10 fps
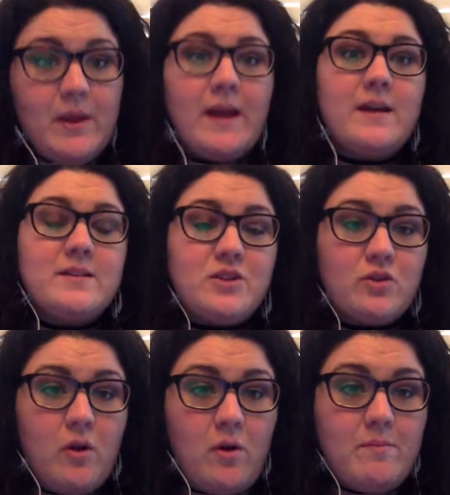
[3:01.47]
plans, as you're
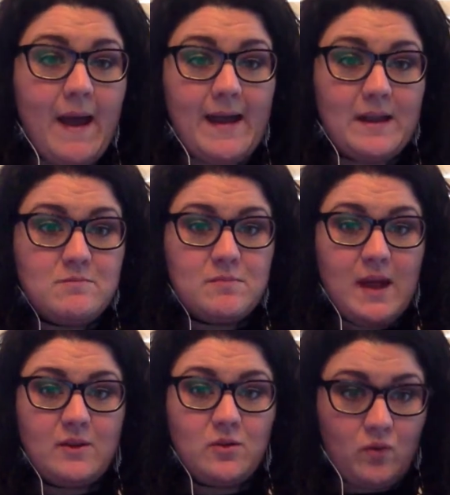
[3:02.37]
going back
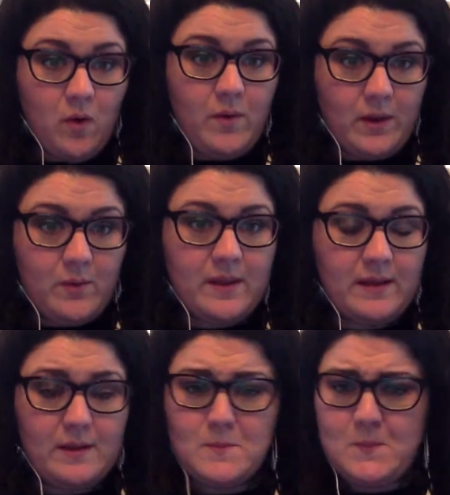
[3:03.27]
and growing with
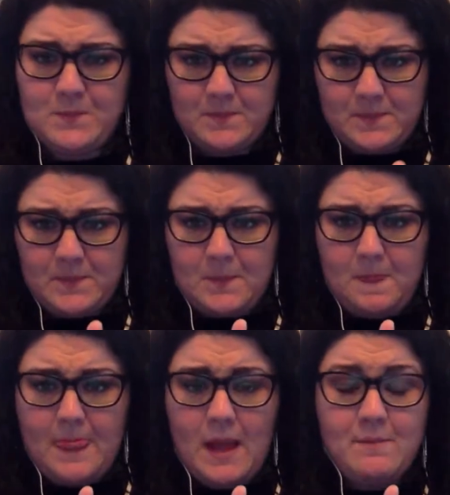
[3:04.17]
it.
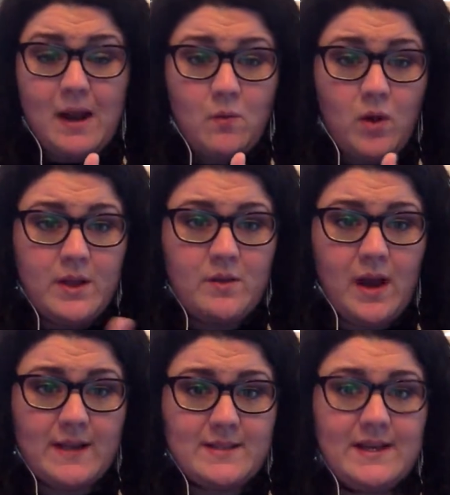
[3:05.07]
But I want you
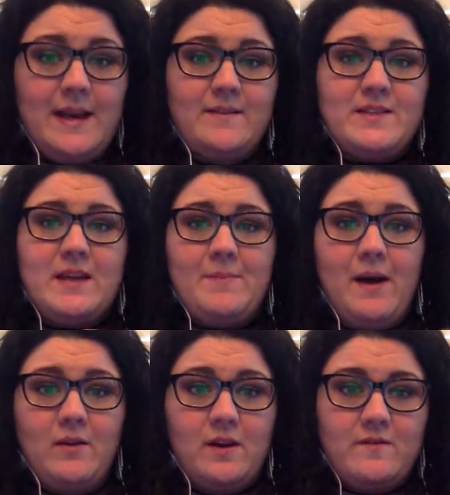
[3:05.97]
guys to kind of step
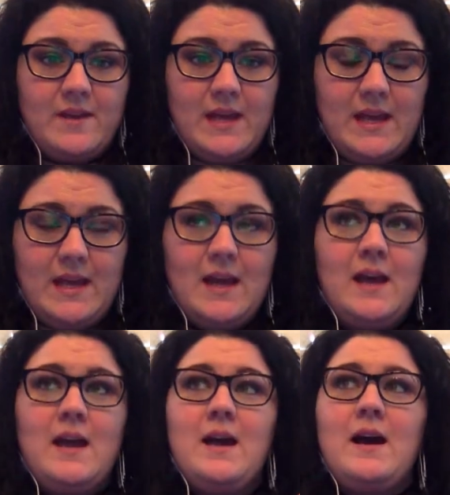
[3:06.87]
out of the
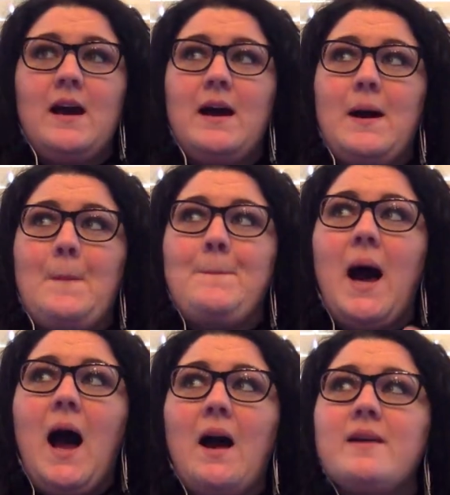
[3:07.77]

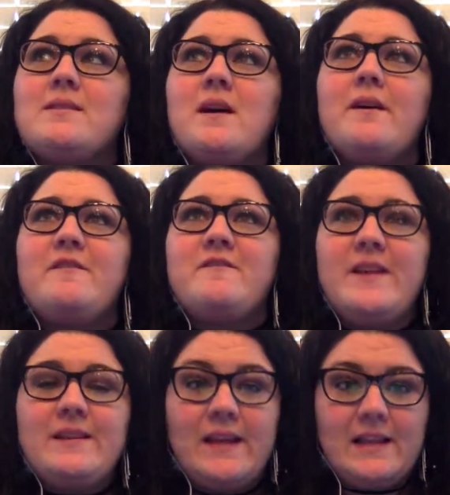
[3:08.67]
box of
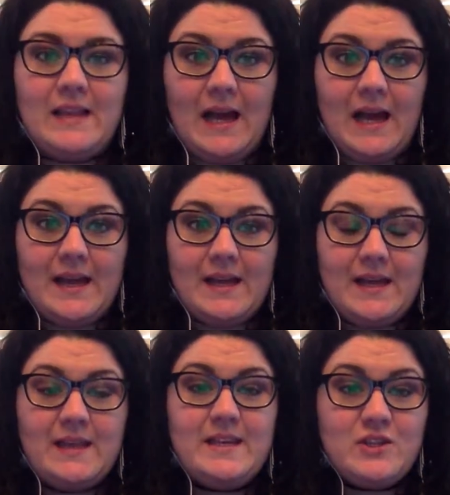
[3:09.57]
feeling like
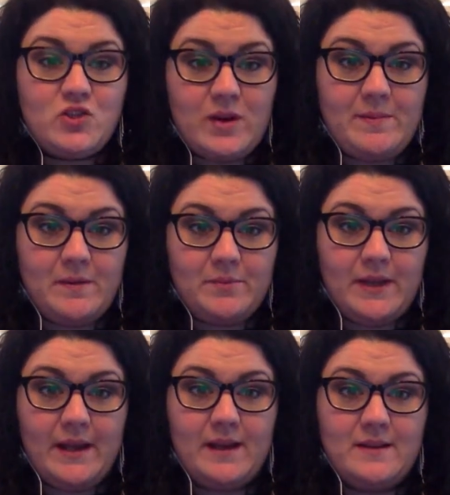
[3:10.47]
these treatment
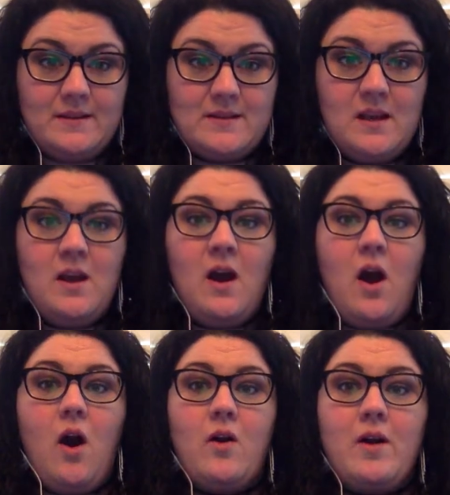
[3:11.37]
plans
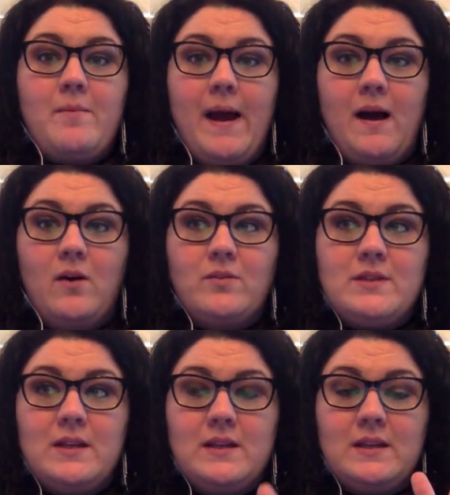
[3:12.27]
are about
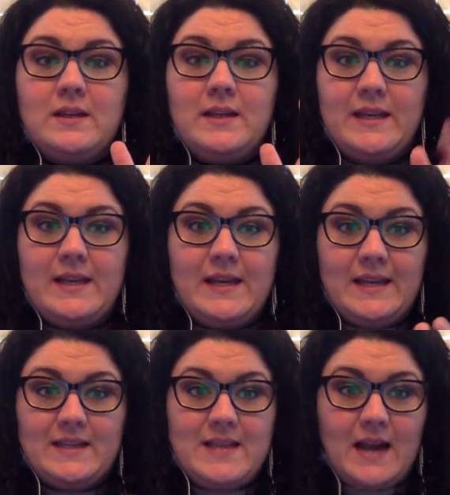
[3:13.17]
getting it
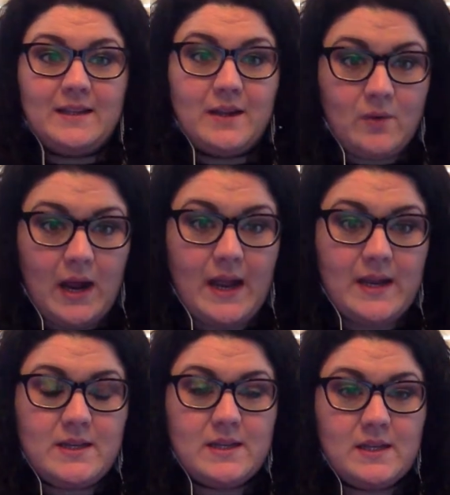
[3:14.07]
exactly
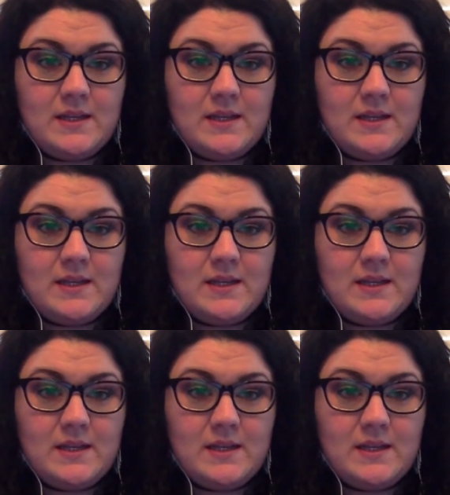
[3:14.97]
right